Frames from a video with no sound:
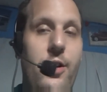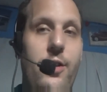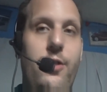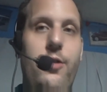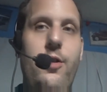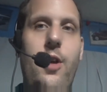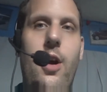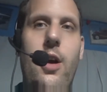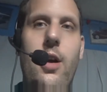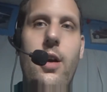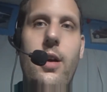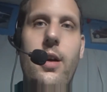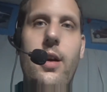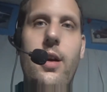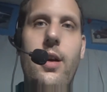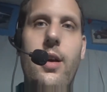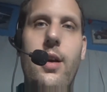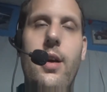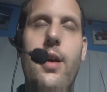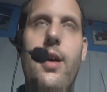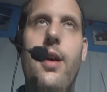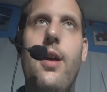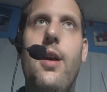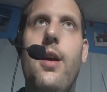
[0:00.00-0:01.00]
Now, under
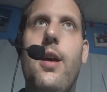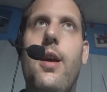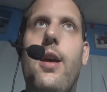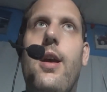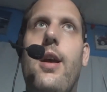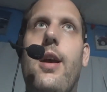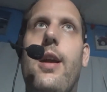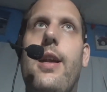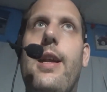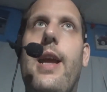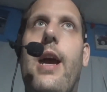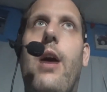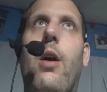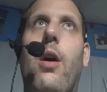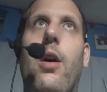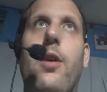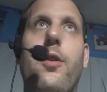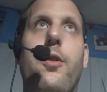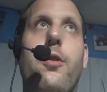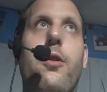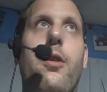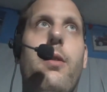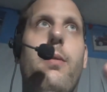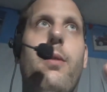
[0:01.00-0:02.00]
normal circumstances, it
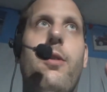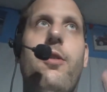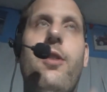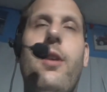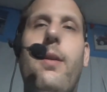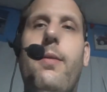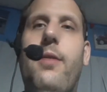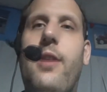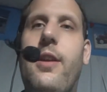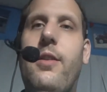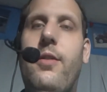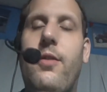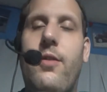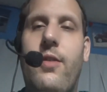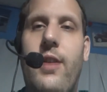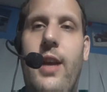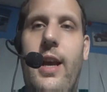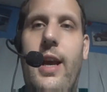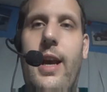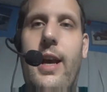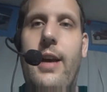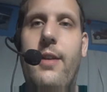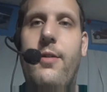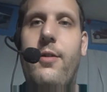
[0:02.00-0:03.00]
has to do
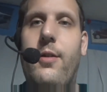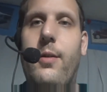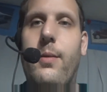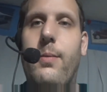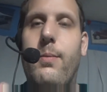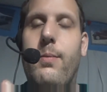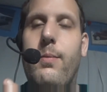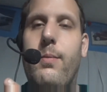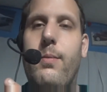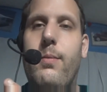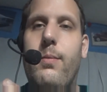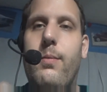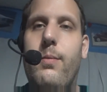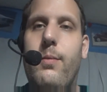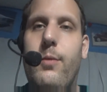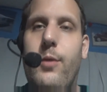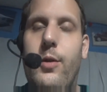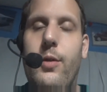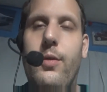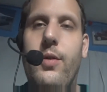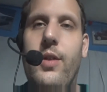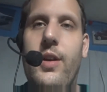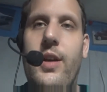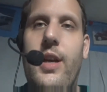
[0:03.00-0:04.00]
the key.
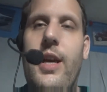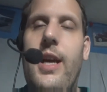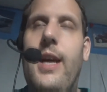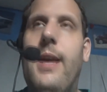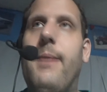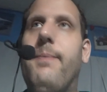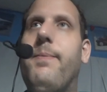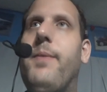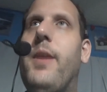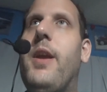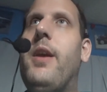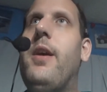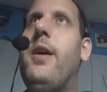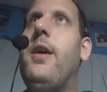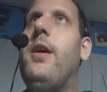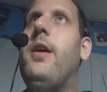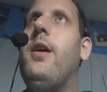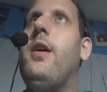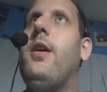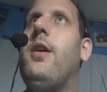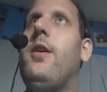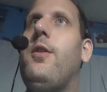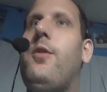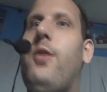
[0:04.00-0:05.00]
So
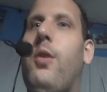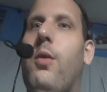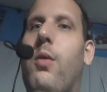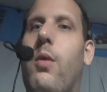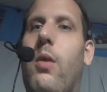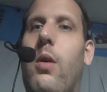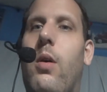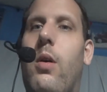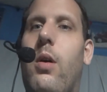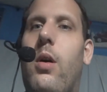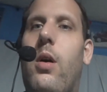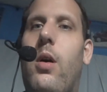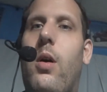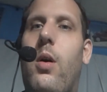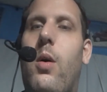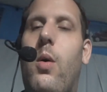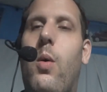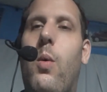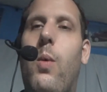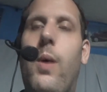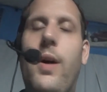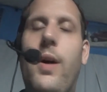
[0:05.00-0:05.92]
what Dodge could do,